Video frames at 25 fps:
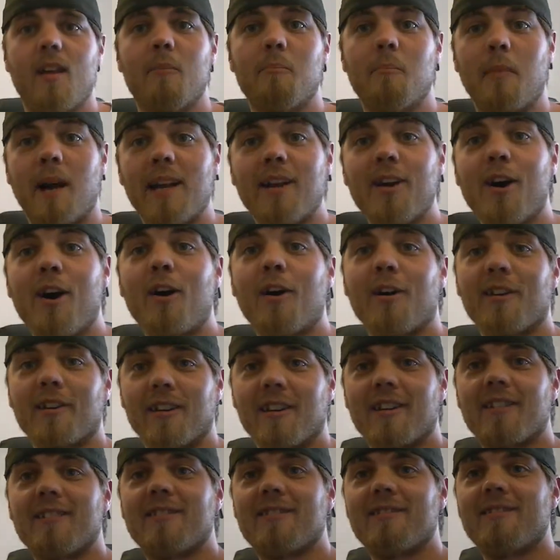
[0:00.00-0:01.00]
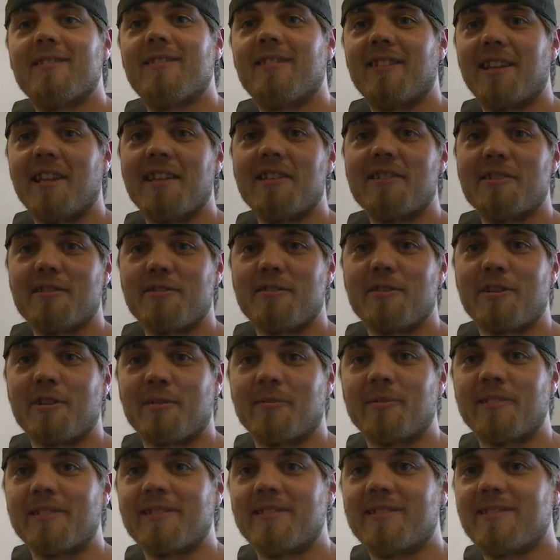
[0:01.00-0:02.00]
My dog, ladies and
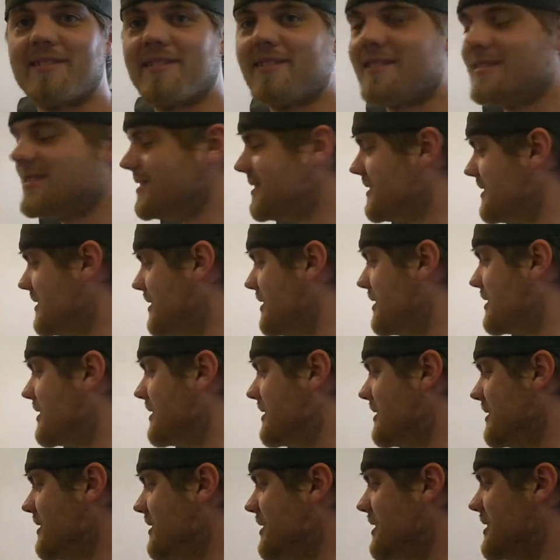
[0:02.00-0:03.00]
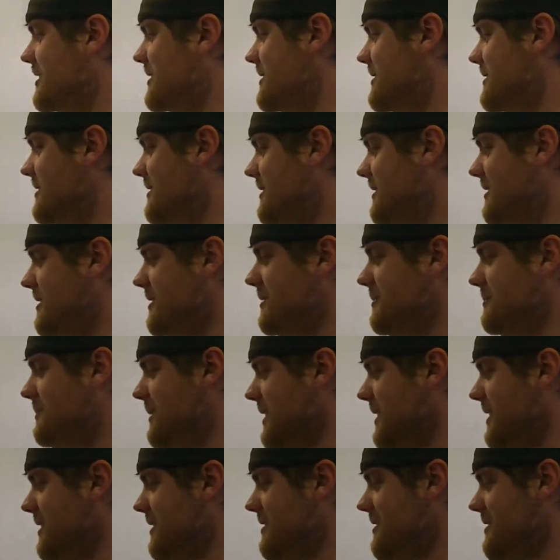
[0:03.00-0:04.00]
gentlemen, look,
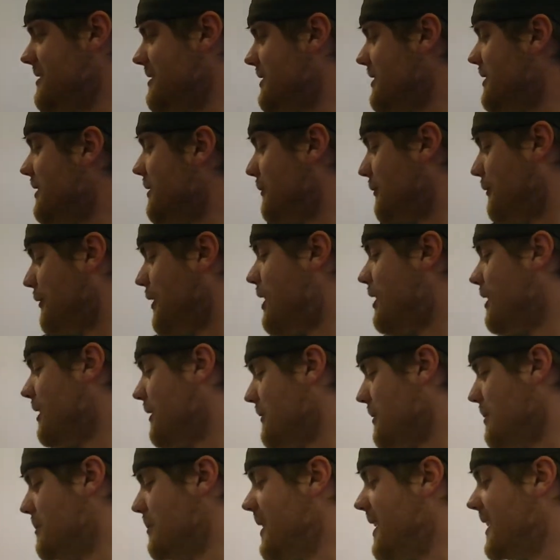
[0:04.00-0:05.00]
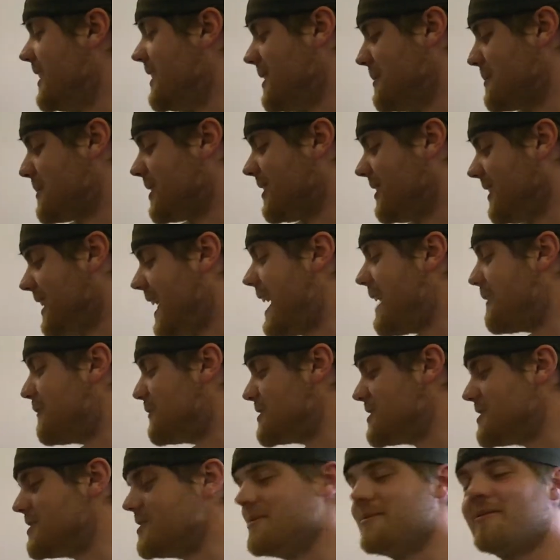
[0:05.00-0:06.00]
you're going to fall off the bed and I'm going to laugh
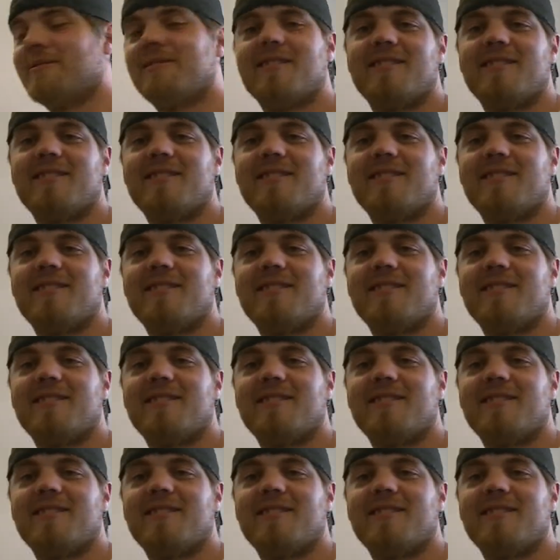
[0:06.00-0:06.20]
at you.